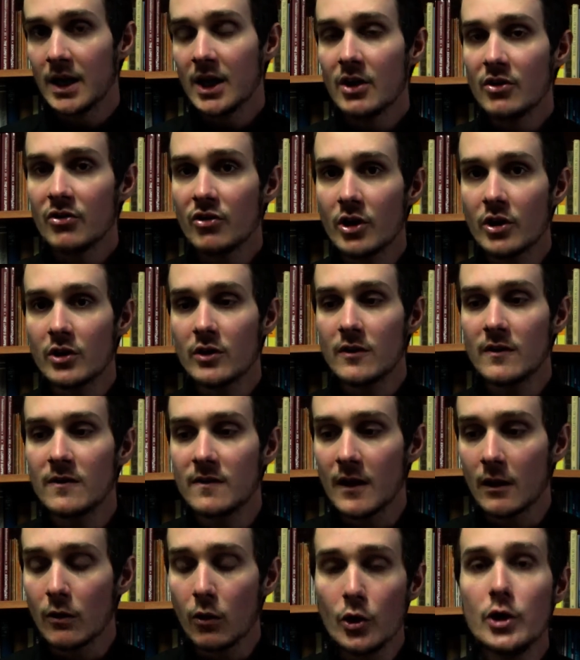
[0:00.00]
So
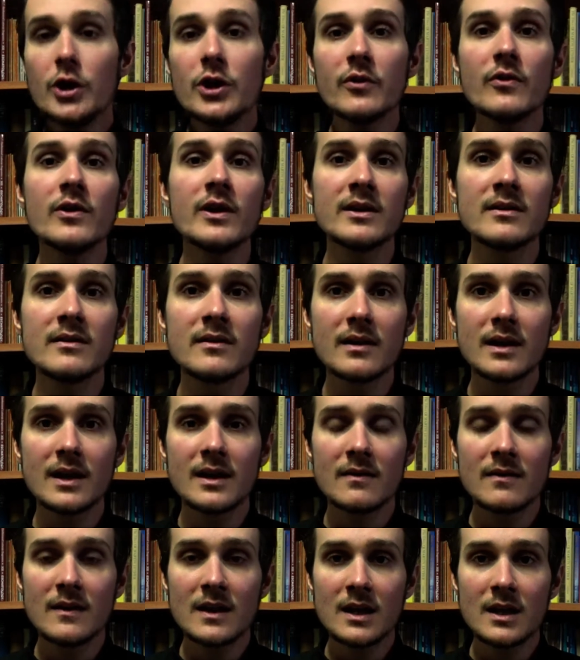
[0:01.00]
the Lutherans
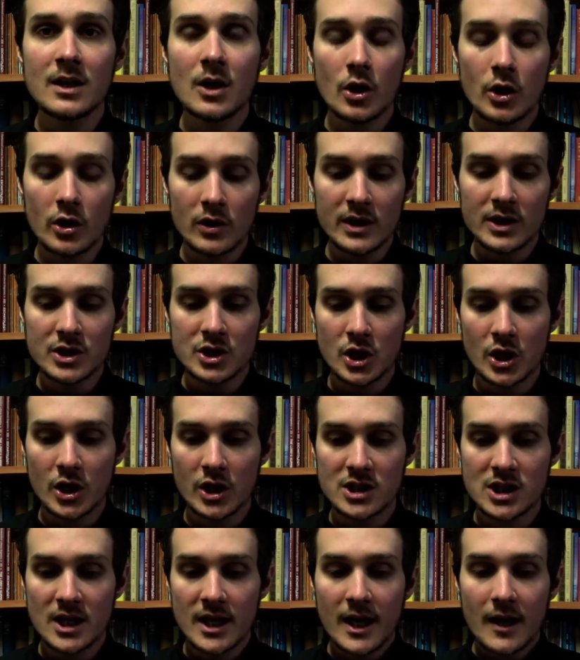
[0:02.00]
in the early
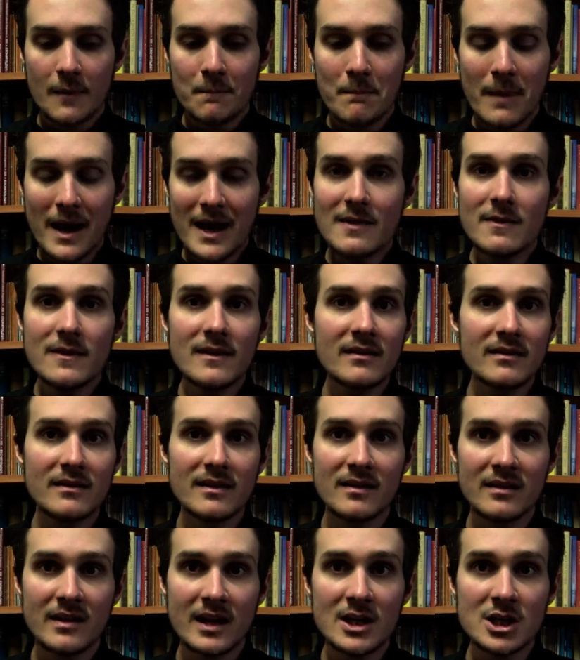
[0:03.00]
church made this
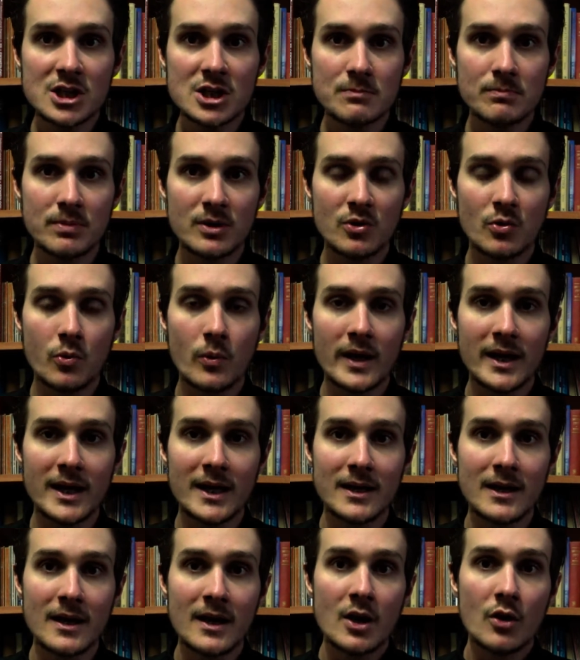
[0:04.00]
distinction
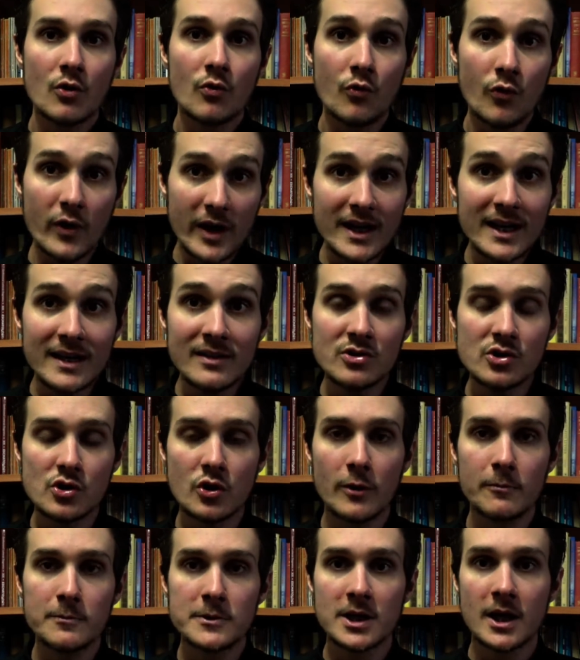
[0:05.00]
between reading
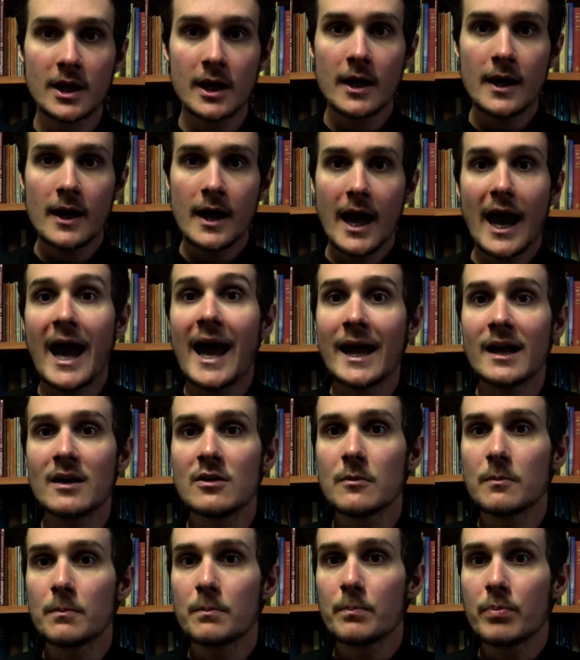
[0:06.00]
scripture and
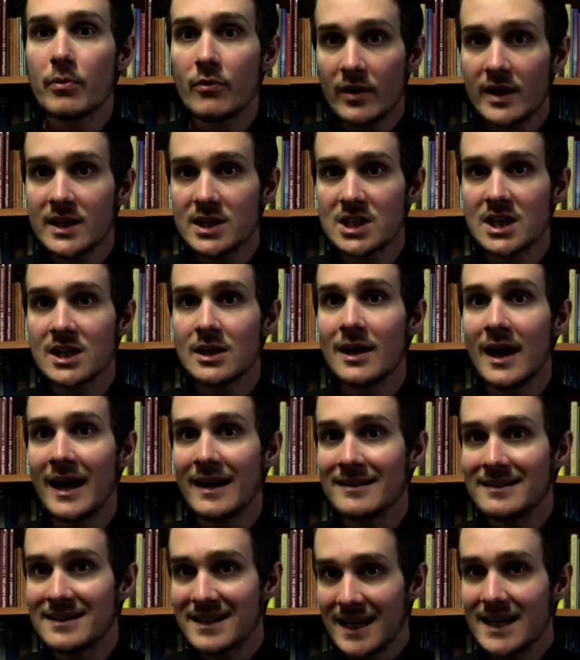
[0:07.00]
preaching
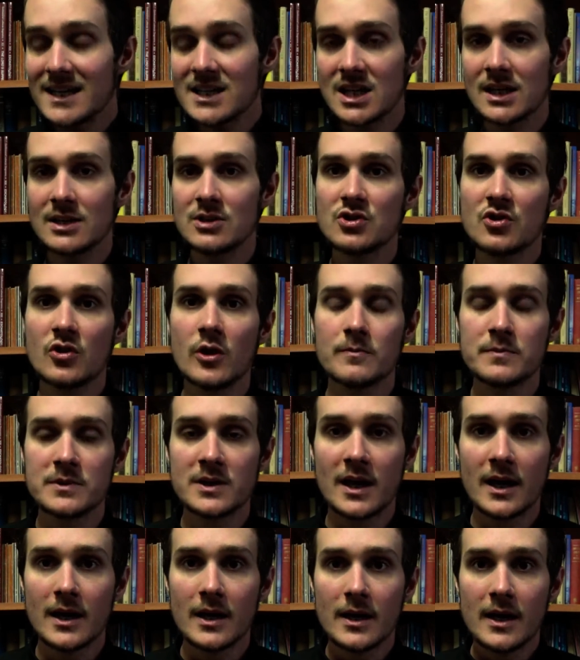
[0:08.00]
and teaching
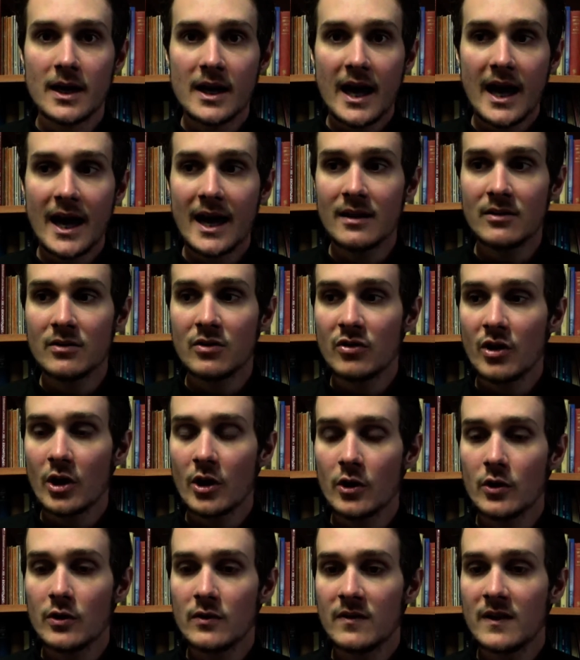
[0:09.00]
scripture. And
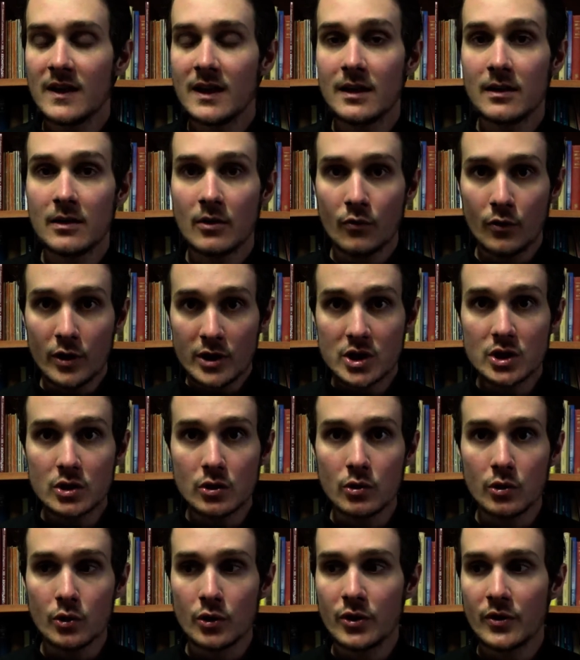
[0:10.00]
so the original
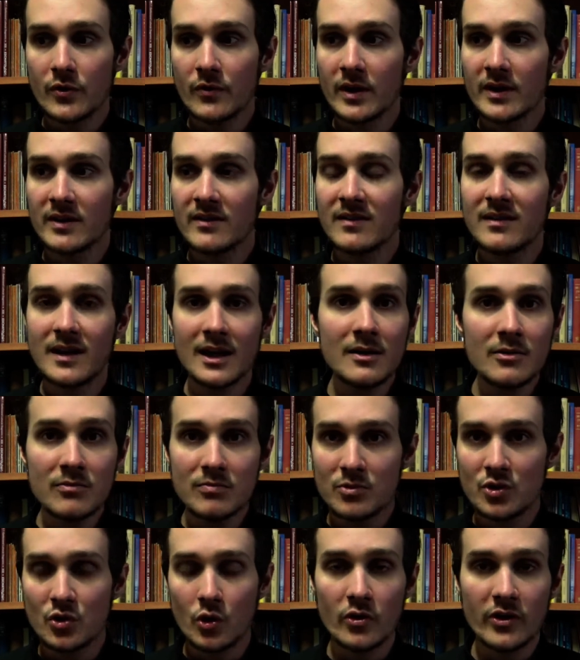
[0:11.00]
Lutherans
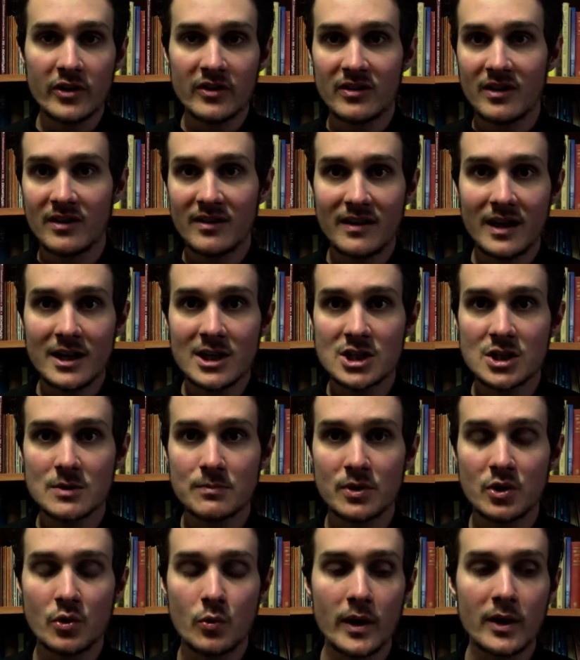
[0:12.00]
didn't draw this distinction
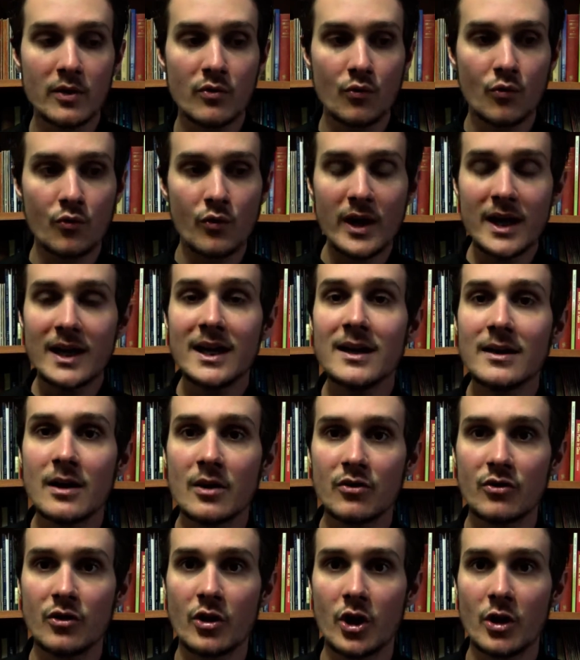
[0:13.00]
between reading a
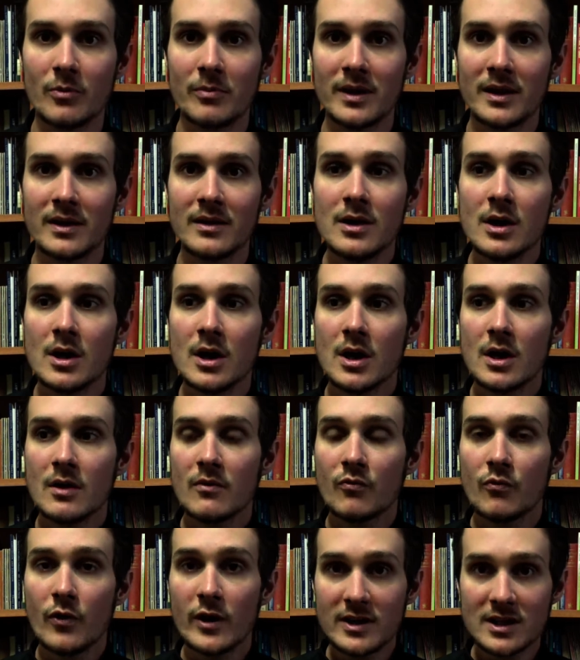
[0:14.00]
sermon
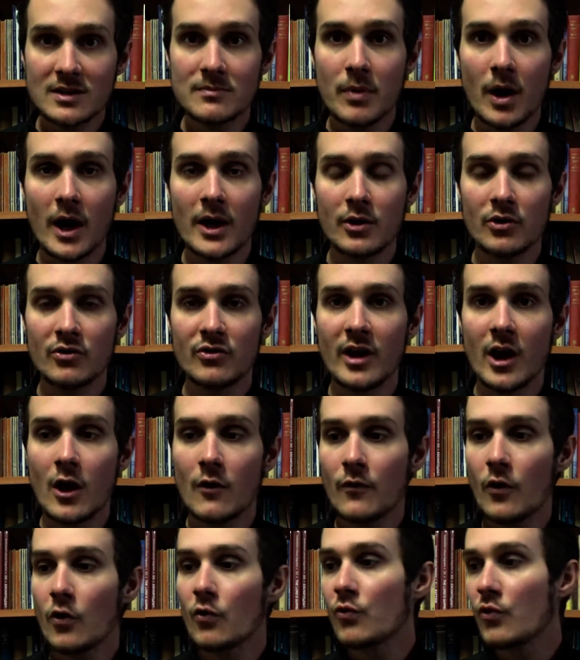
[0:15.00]
written by
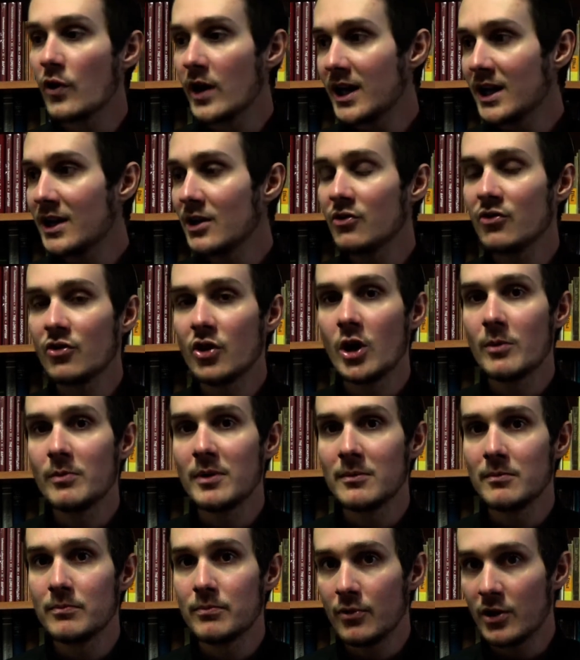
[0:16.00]
yourself or reading a
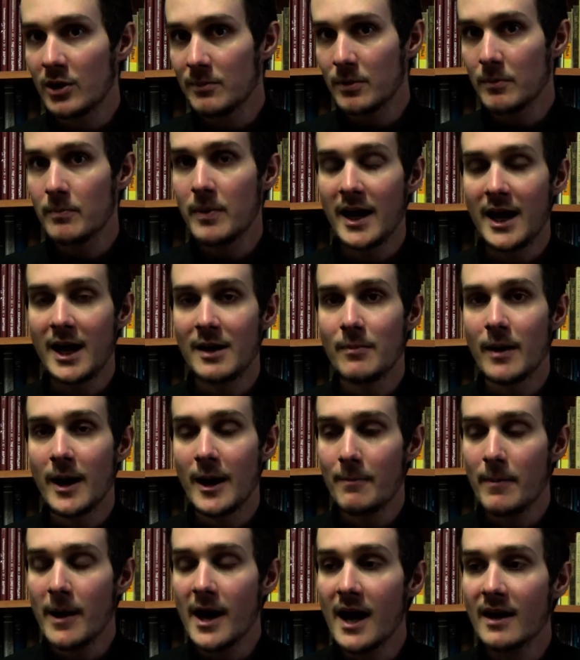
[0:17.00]
sermon pre-prepared by a
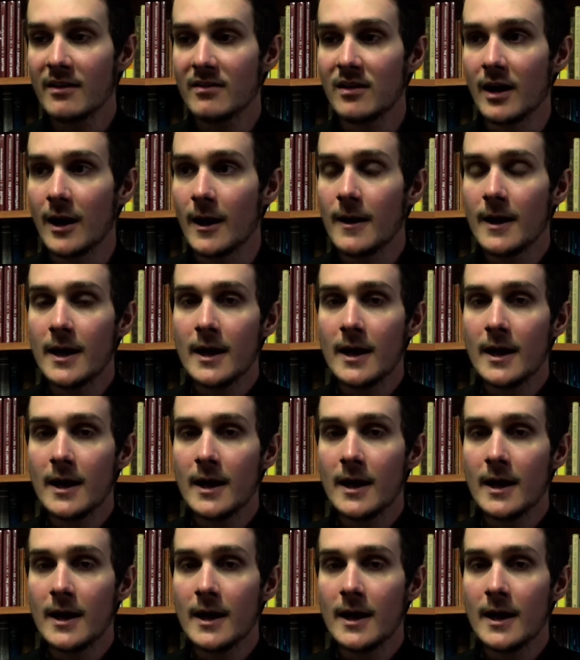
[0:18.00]
pastor.